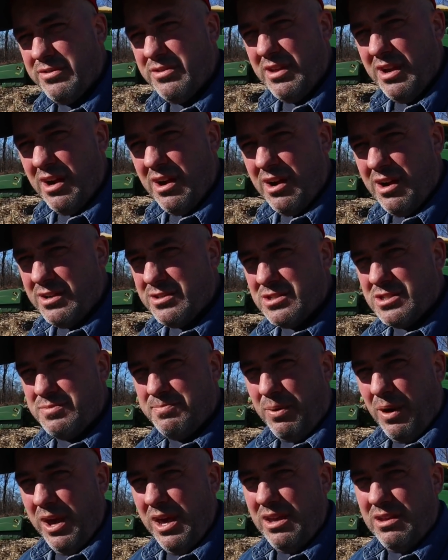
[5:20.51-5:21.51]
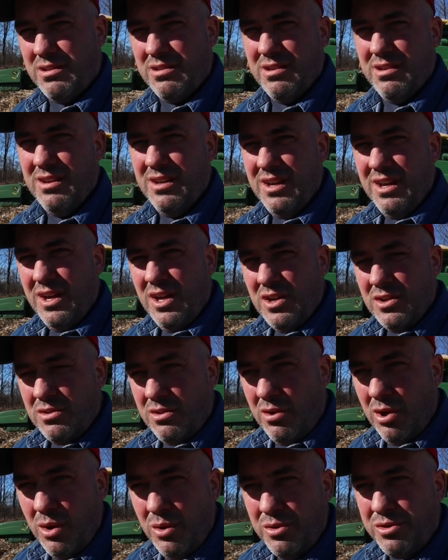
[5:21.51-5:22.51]
They're a spiked
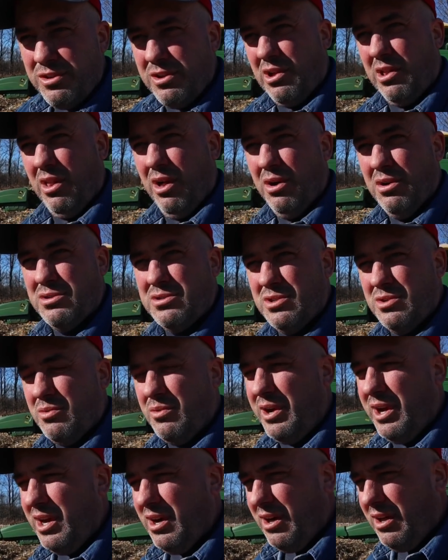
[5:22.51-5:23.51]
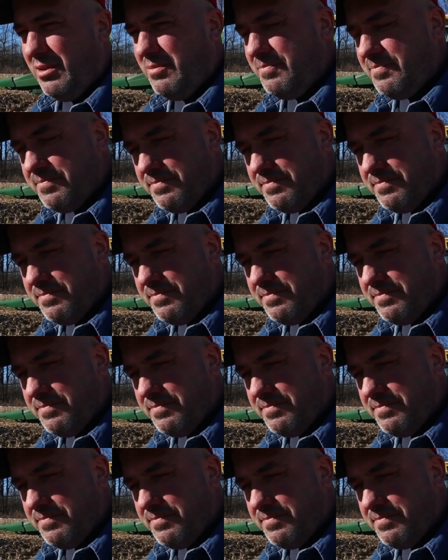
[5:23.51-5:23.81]
toothed closing wheel,